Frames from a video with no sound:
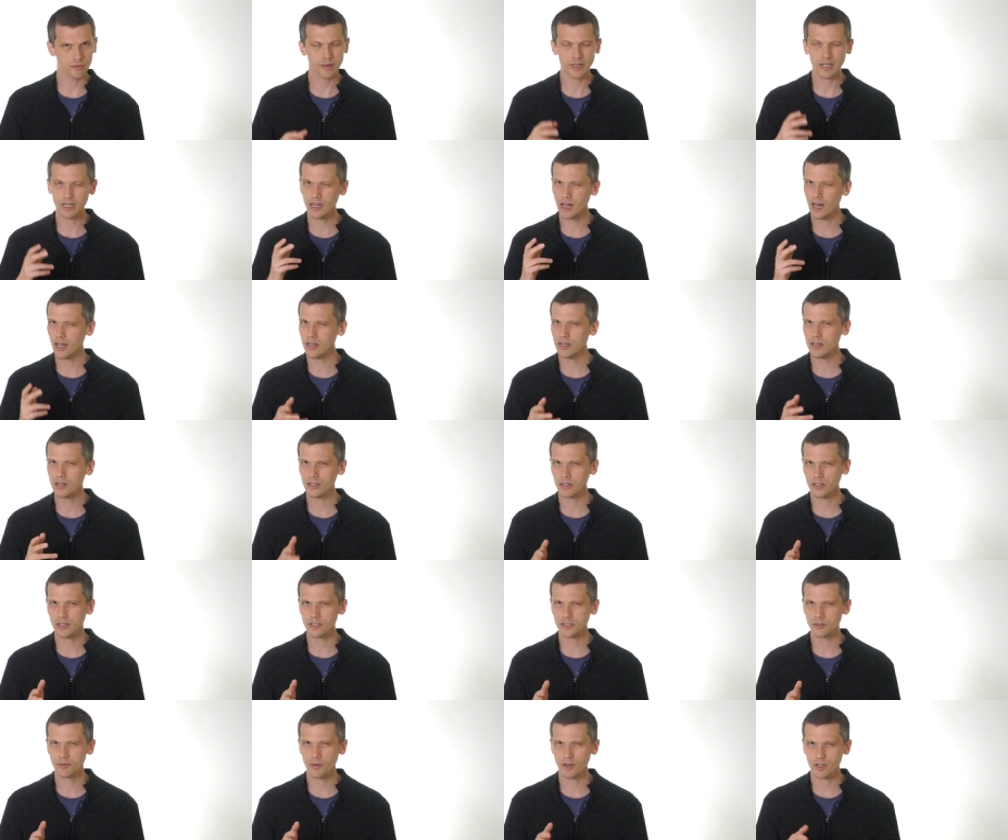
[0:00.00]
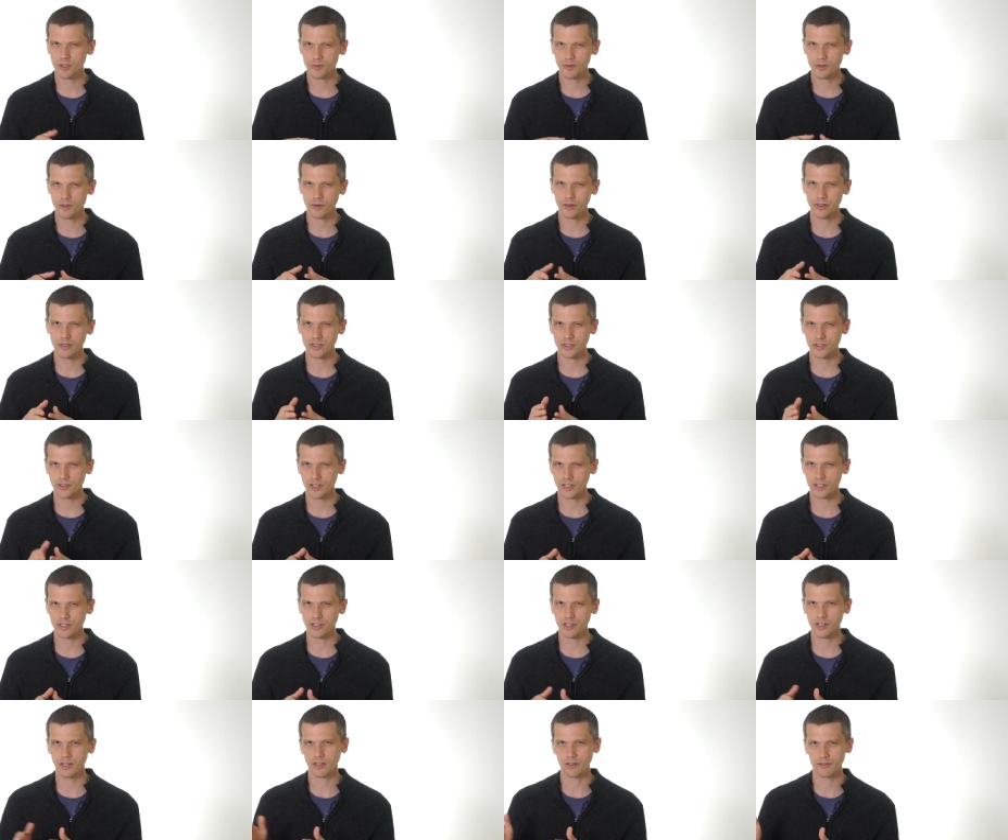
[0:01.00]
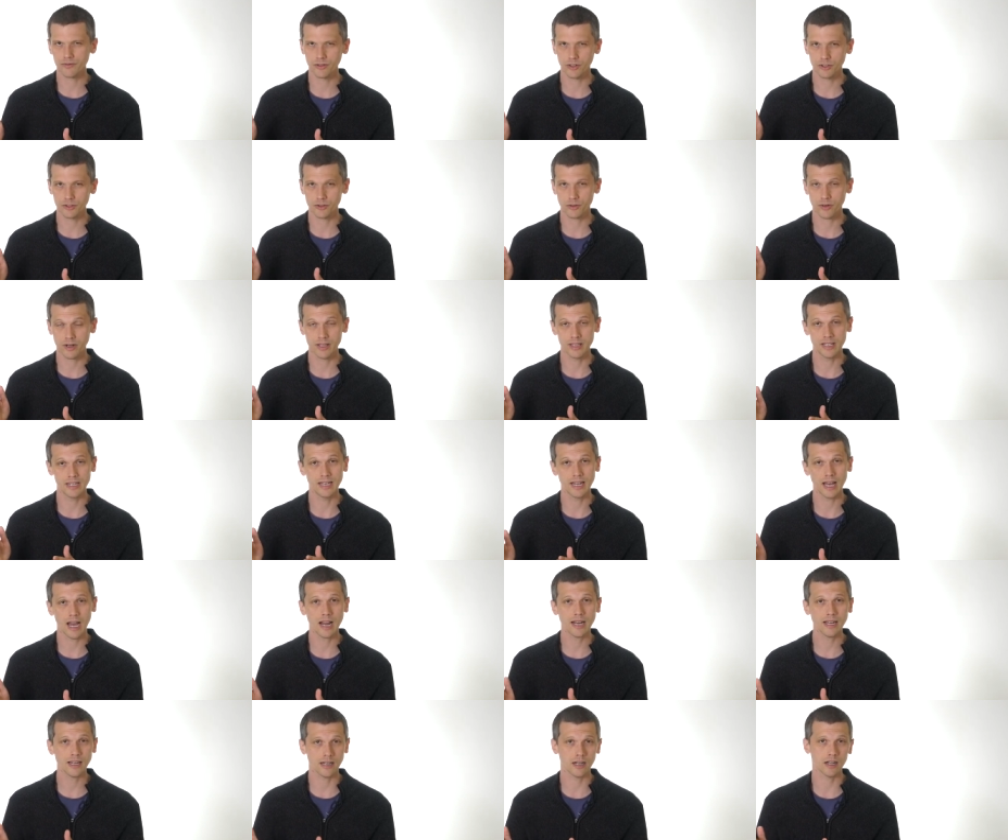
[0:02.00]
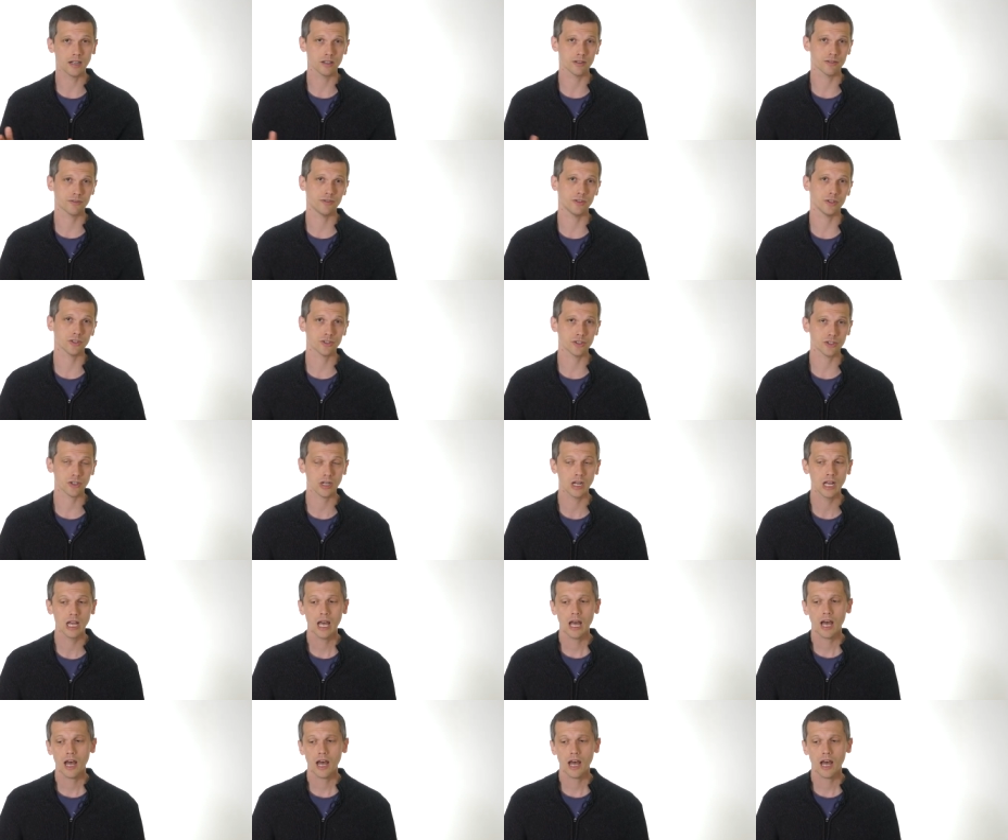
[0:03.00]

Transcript: but not nearly as much between the $60 filter and the $90 filter,